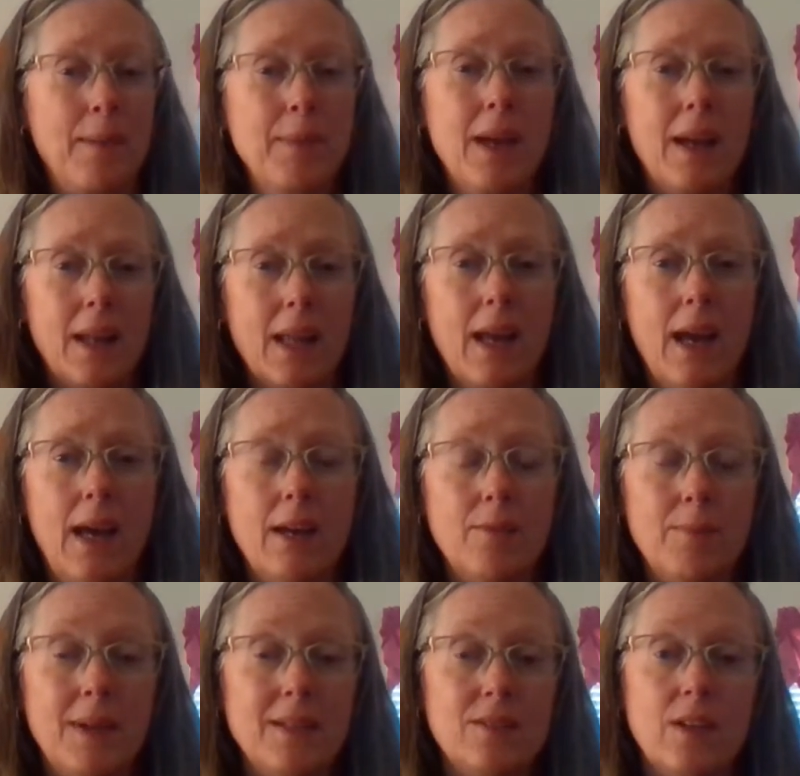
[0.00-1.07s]
I'm getting
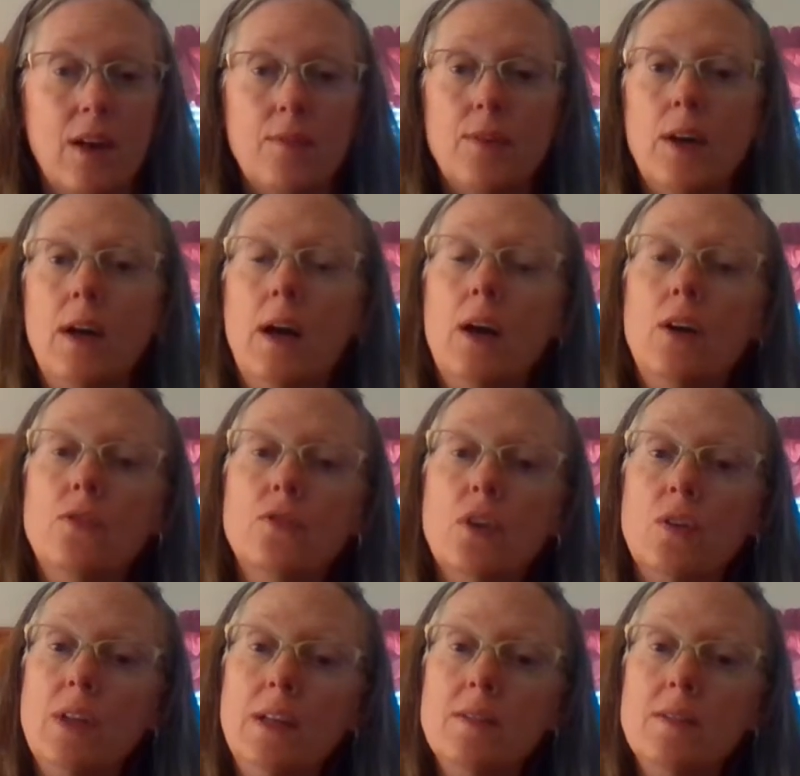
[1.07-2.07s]
ahead of myself. So